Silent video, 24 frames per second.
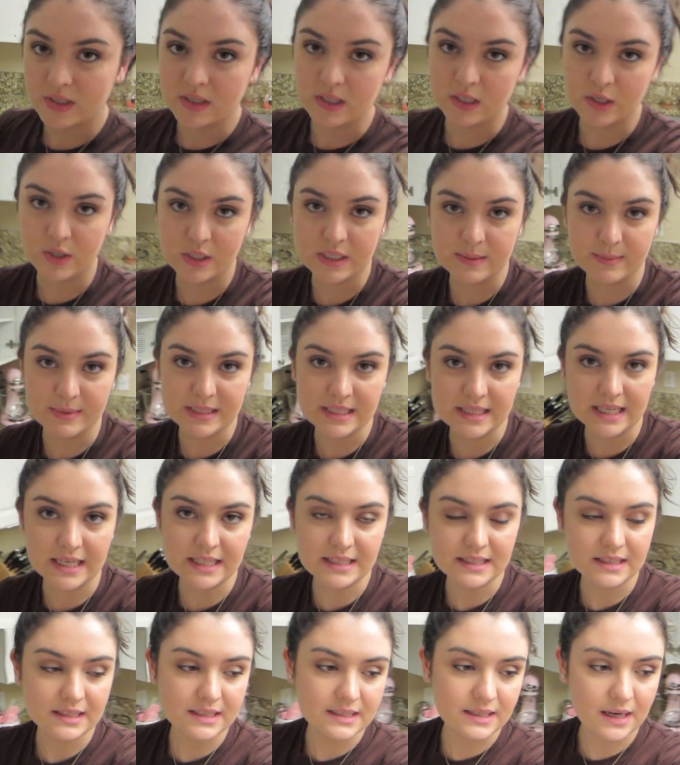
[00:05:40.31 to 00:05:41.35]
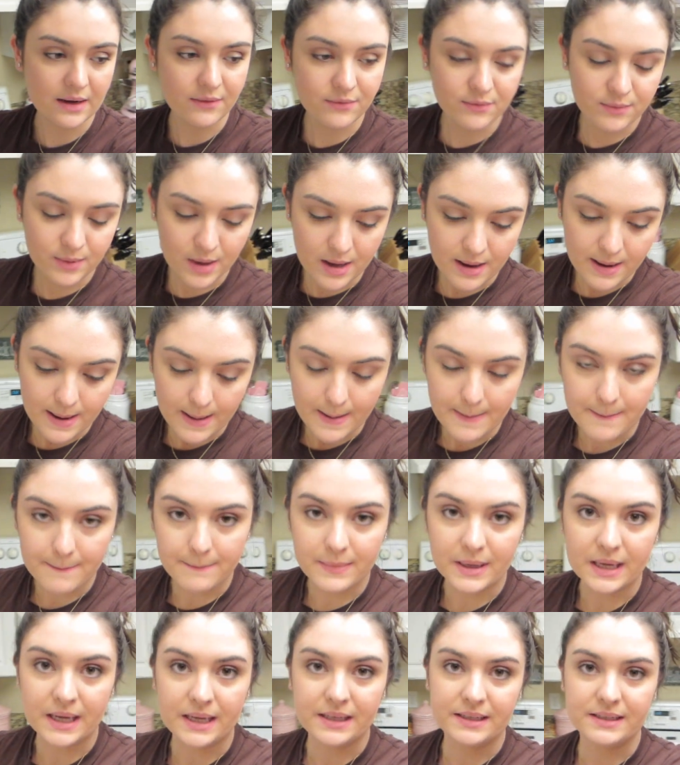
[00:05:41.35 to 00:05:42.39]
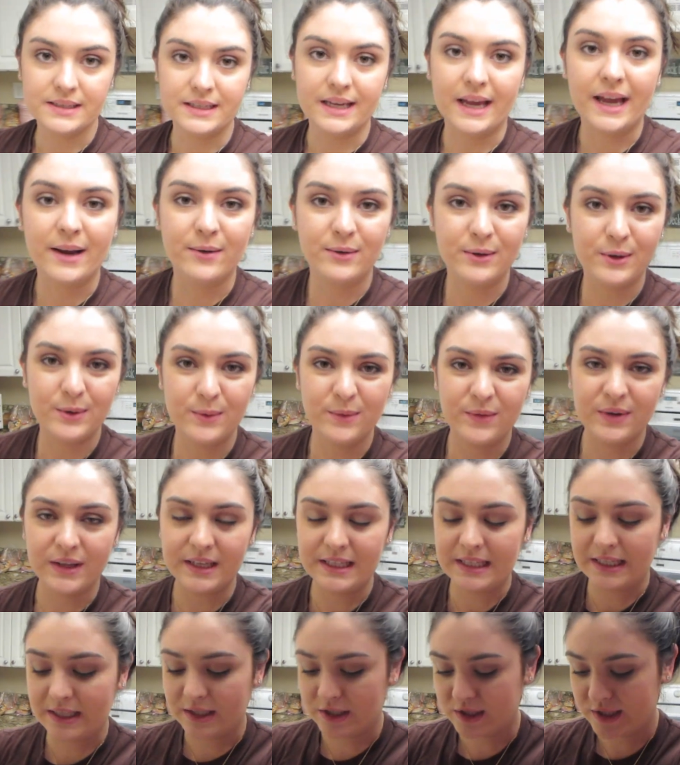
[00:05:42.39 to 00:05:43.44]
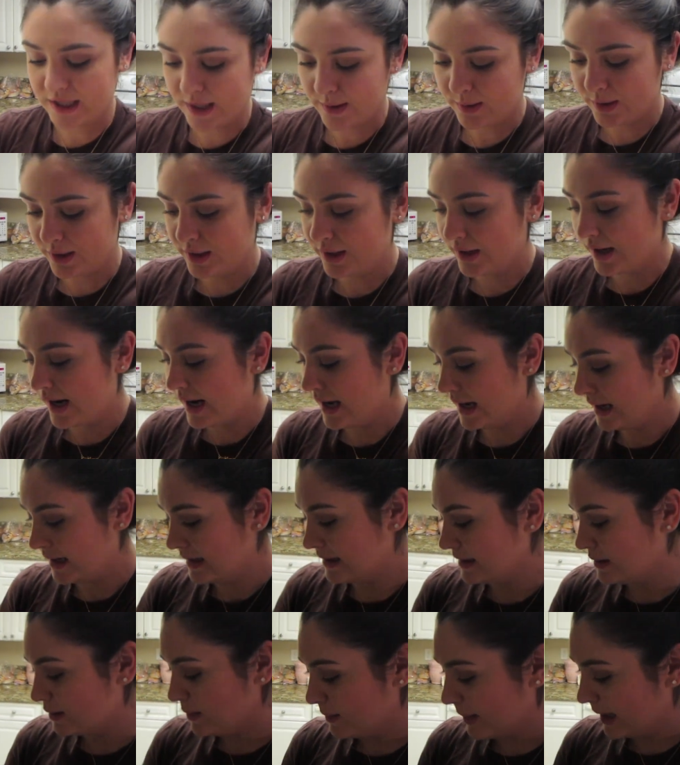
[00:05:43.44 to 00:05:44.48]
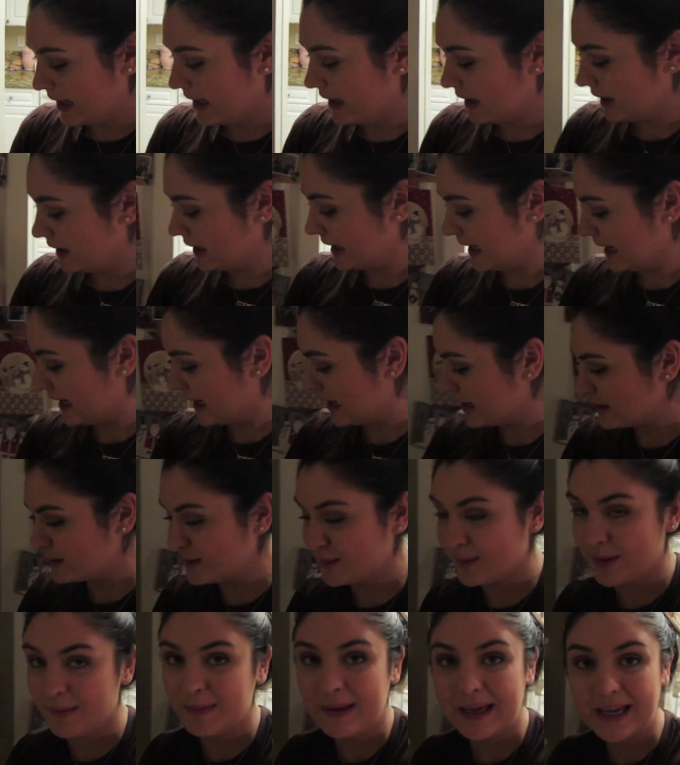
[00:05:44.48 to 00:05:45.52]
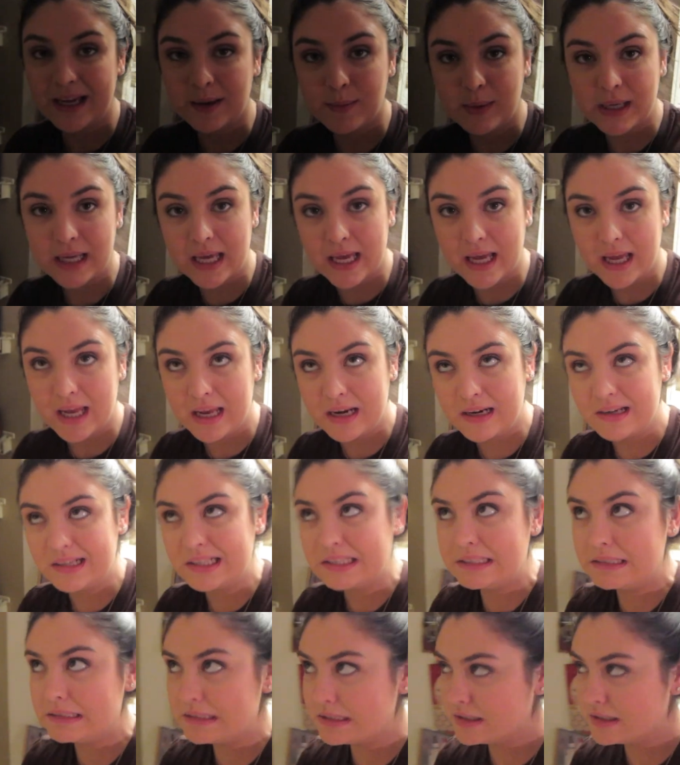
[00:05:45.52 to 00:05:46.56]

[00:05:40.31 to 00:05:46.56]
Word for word: the Christmas lights and stuff but I really don't feel like taking a shower and doing my hair again and doing my makeup again.